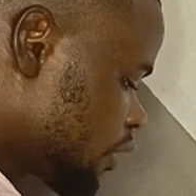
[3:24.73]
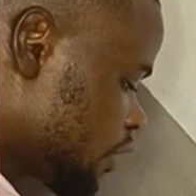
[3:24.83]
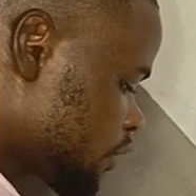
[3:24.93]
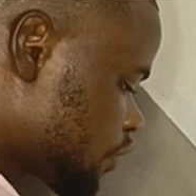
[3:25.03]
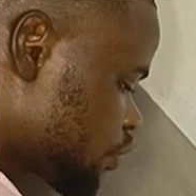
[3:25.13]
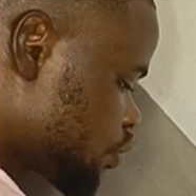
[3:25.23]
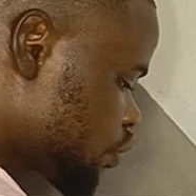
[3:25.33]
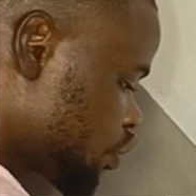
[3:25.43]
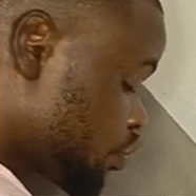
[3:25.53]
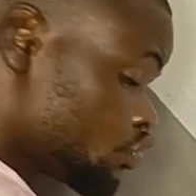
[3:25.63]
the
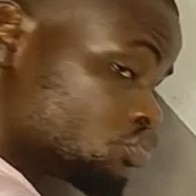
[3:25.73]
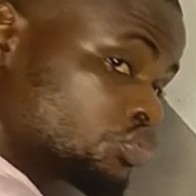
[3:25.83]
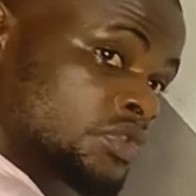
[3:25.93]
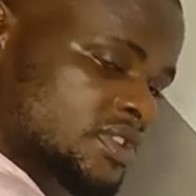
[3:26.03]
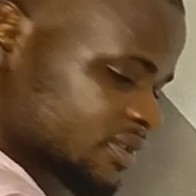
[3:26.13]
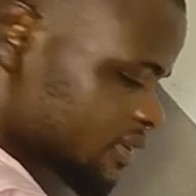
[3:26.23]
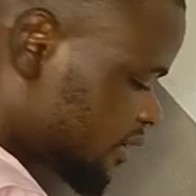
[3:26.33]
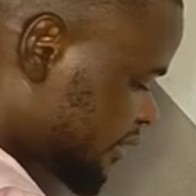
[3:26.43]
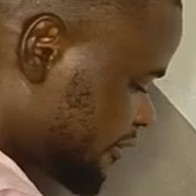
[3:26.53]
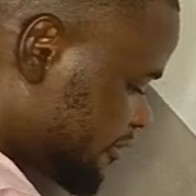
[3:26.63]
root
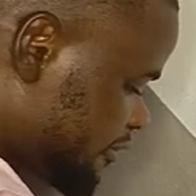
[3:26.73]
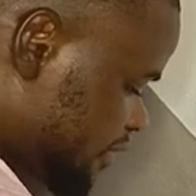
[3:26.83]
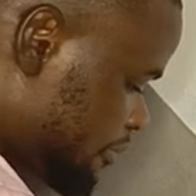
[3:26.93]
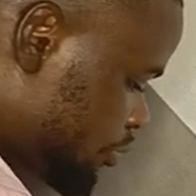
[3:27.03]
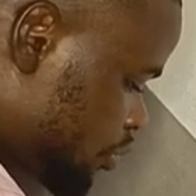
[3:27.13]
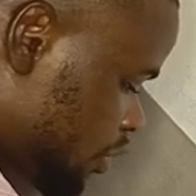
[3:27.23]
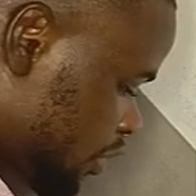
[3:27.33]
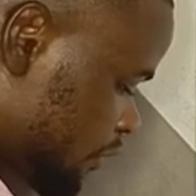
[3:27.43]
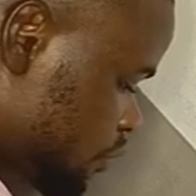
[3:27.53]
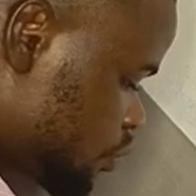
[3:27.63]
of the product
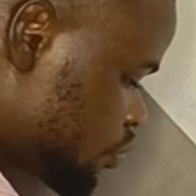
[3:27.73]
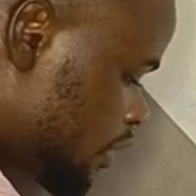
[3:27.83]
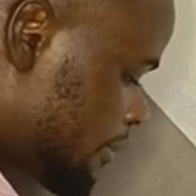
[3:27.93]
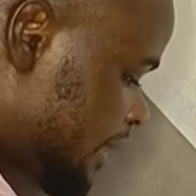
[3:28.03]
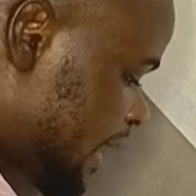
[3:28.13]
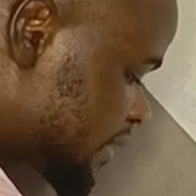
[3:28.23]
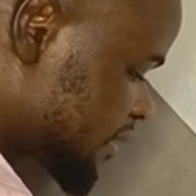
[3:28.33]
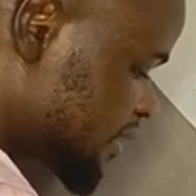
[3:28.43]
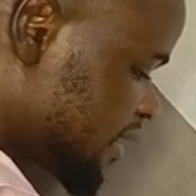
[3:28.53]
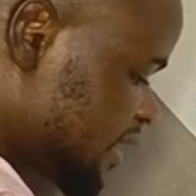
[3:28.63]
of two
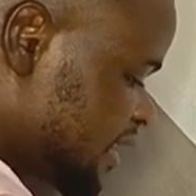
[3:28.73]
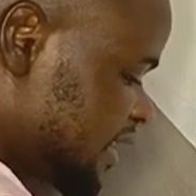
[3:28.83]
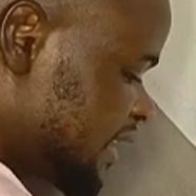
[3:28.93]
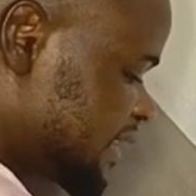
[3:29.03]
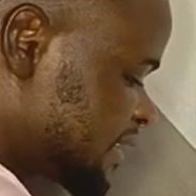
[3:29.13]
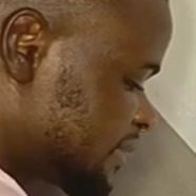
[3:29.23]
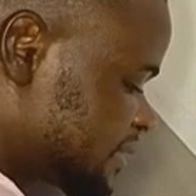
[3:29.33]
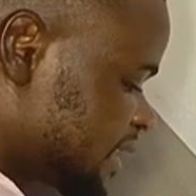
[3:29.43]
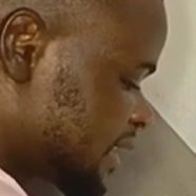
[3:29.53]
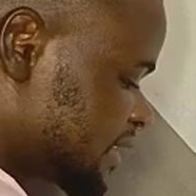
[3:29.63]
numbers is
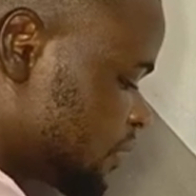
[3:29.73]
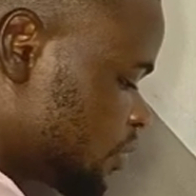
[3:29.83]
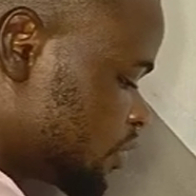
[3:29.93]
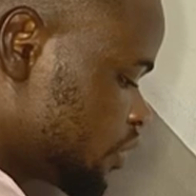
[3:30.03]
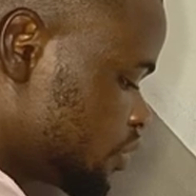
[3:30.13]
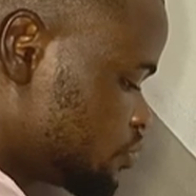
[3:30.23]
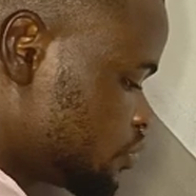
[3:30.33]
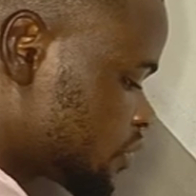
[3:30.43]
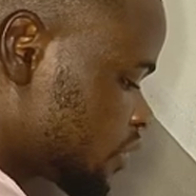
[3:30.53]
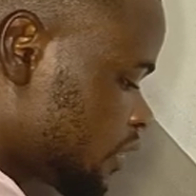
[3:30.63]
something as the
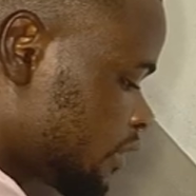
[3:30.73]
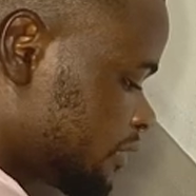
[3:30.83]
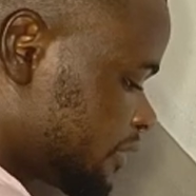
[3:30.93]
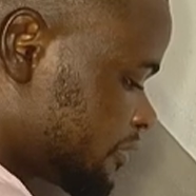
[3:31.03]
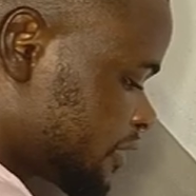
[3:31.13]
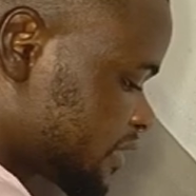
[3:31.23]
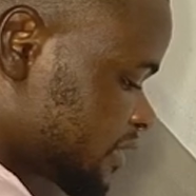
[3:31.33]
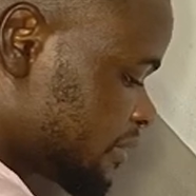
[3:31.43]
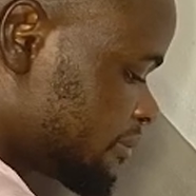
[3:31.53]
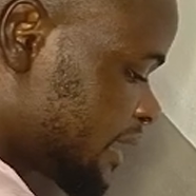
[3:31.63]
root of the first
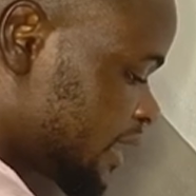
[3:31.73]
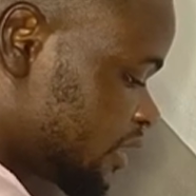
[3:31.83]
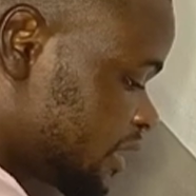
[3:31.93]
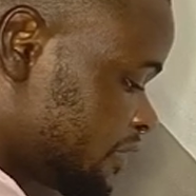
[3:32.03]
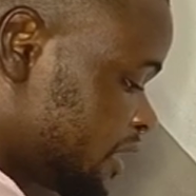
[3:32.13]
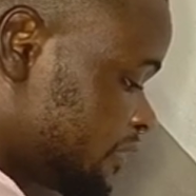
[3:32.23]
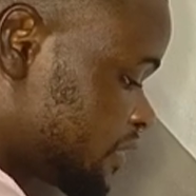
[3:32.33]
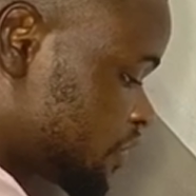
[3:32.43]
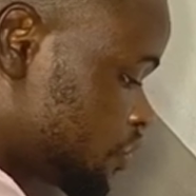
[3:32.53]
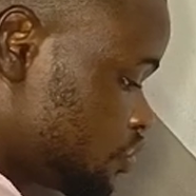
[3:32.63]
number, even if
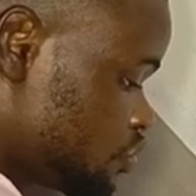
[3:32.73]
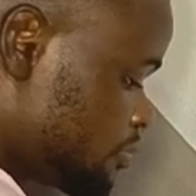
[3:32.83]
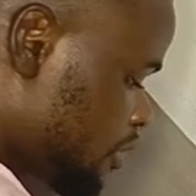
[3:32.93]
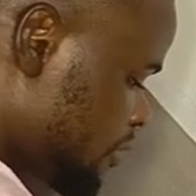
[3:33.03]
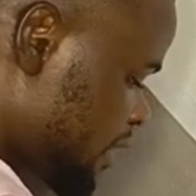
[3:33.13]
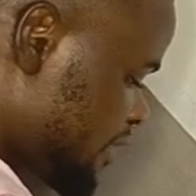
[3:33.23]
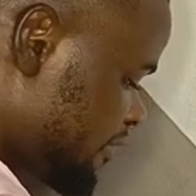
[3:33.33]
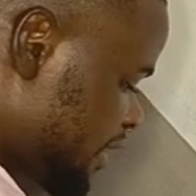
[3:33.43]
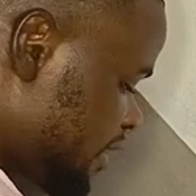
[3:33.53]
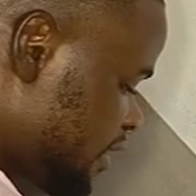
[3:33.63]
it's cube or
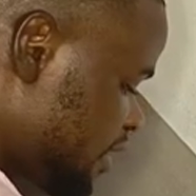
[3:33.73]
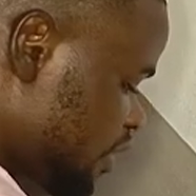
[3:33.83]
whatever,